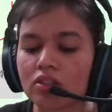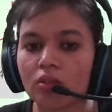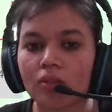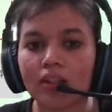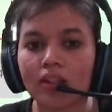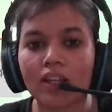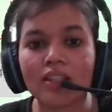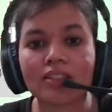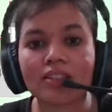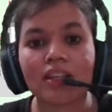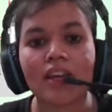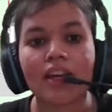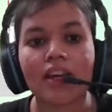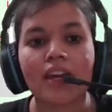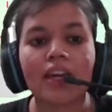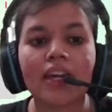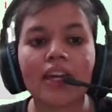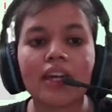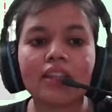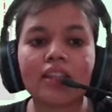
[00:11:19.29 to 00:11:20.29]
Okay, so these
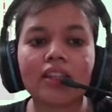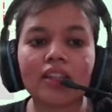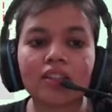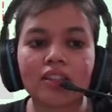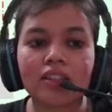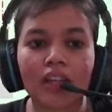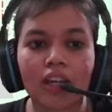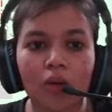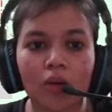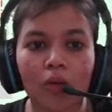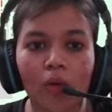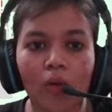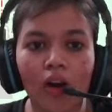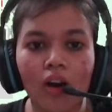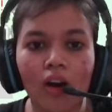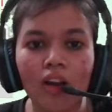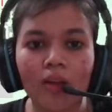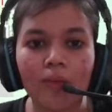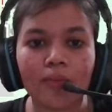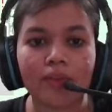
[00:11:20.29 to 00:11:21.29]
are like this. You
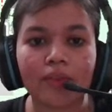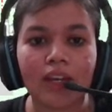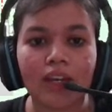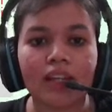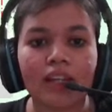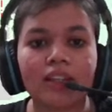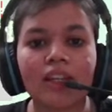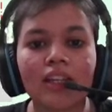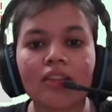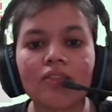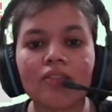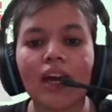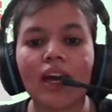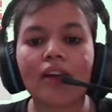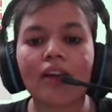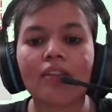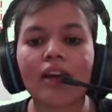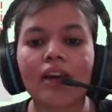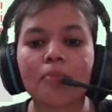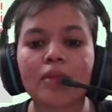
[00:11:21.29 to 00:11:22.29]
can see it over here.
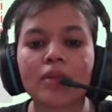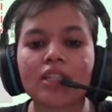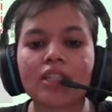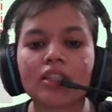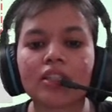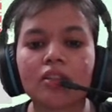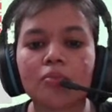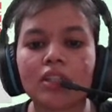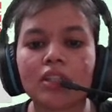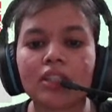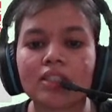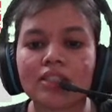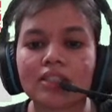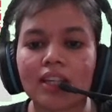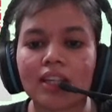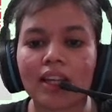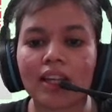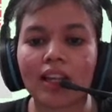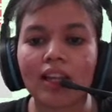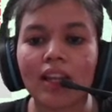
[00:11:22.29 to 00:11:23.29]
They are just stacked
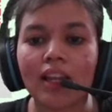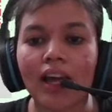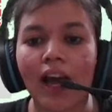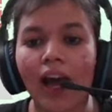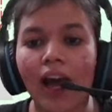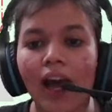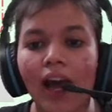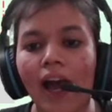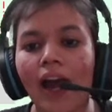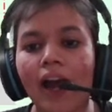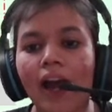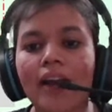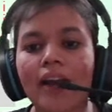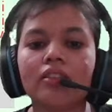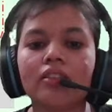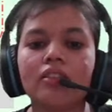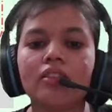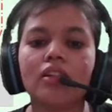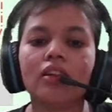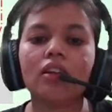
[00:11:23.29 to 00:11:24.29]
about one another.
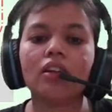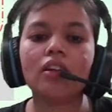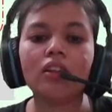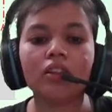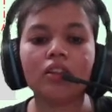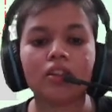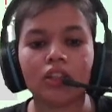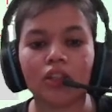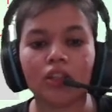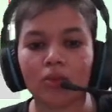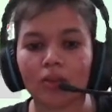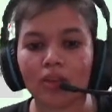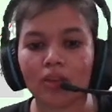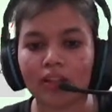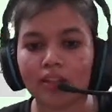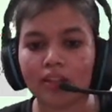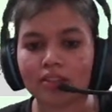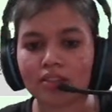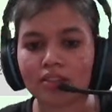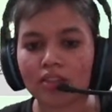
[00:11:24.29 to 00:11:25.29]
And these stacks are combined to form a
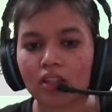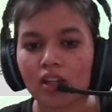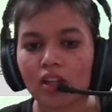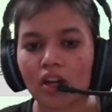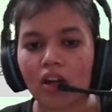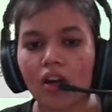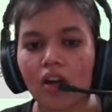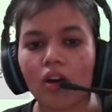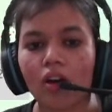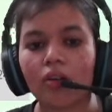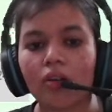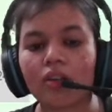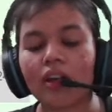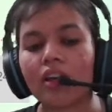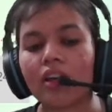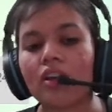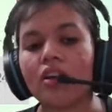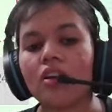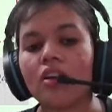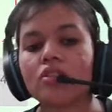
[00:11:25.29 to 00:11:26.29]
vena. These stacks are known as vena.
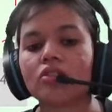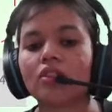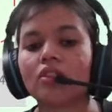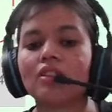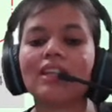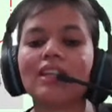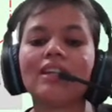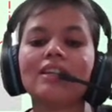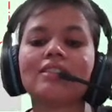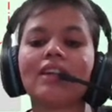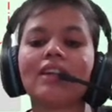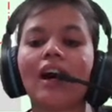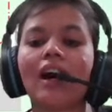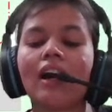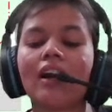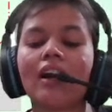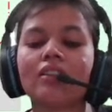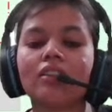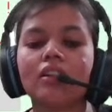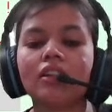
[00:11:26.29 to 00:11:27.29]
And if I
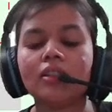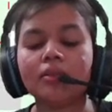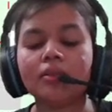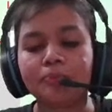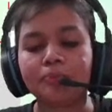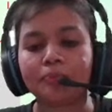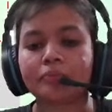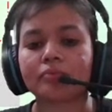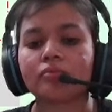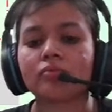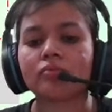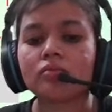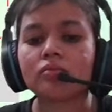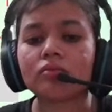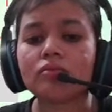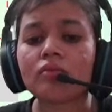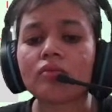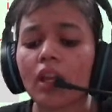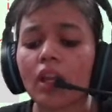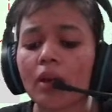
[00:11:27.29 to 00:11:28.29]
talk about light reaction of
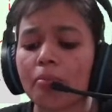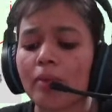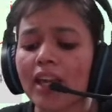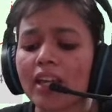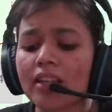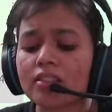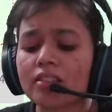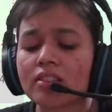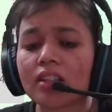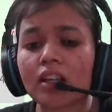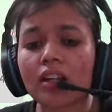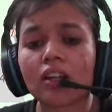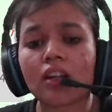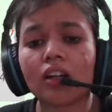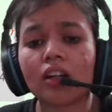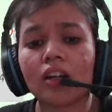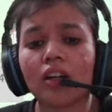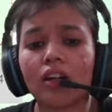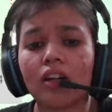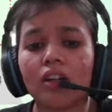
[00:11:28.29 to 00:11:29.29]
photosynthesis, we are going to learn
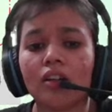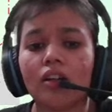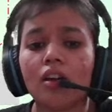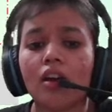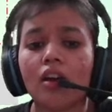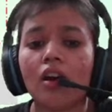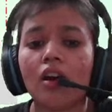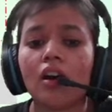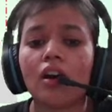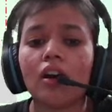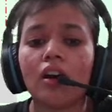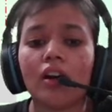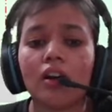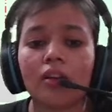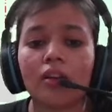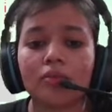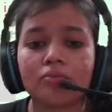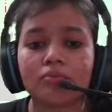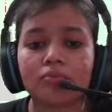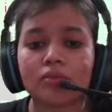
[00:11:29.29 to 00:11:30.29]
about light and dark reactions very
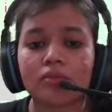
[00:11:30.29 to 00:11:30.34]
soon.